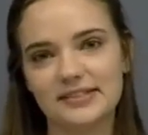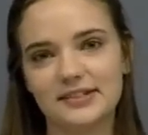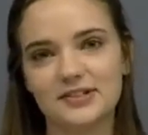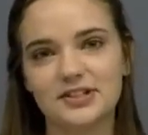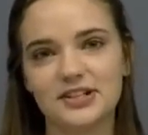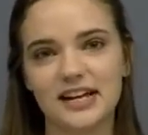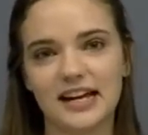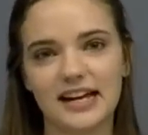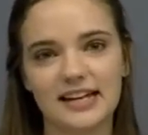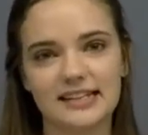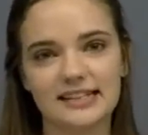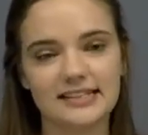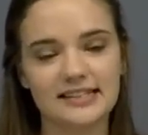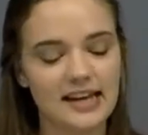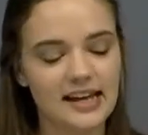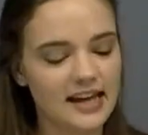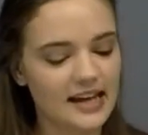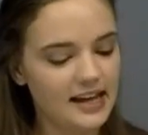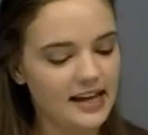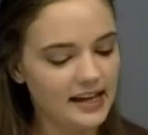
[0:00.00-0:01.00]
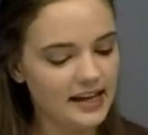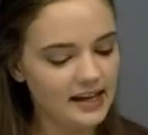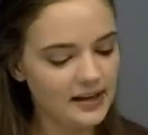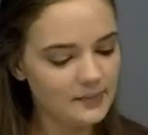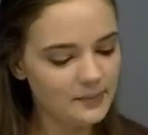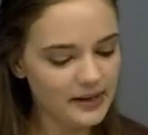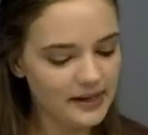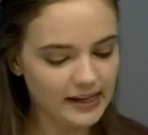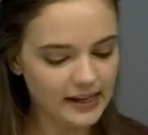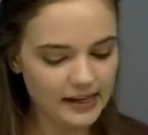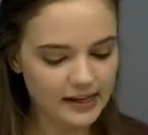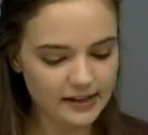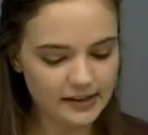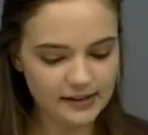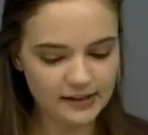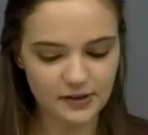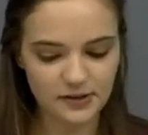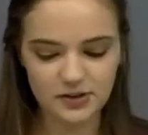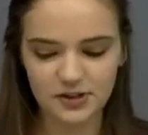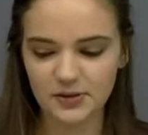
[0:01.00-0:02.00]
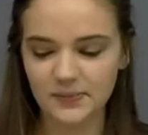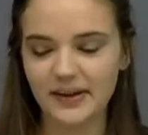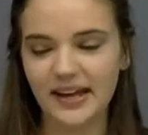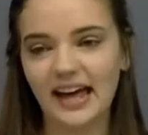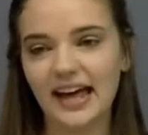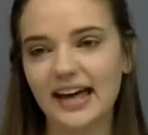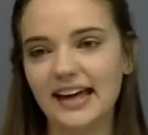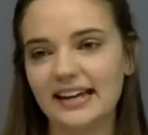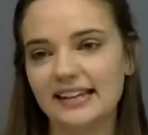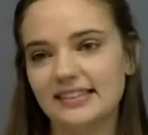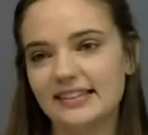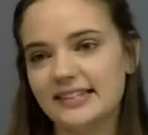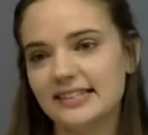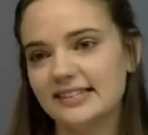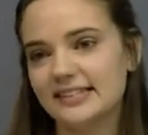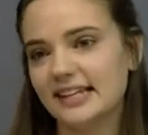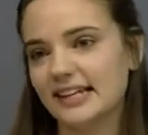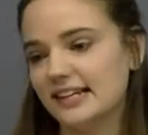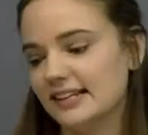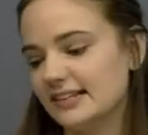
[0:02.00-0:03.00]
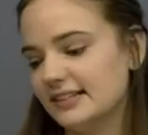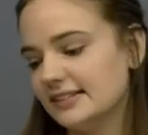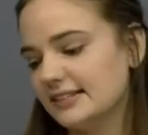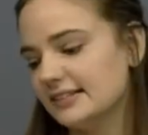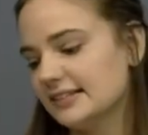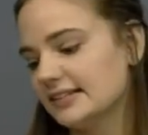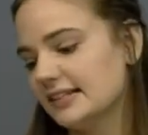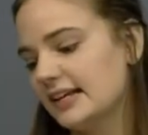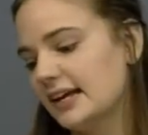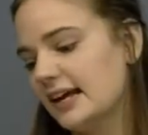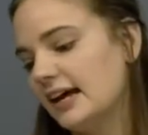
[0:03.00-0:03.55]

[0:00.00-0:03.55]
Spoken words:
So she has a big enclosure behind the scenes.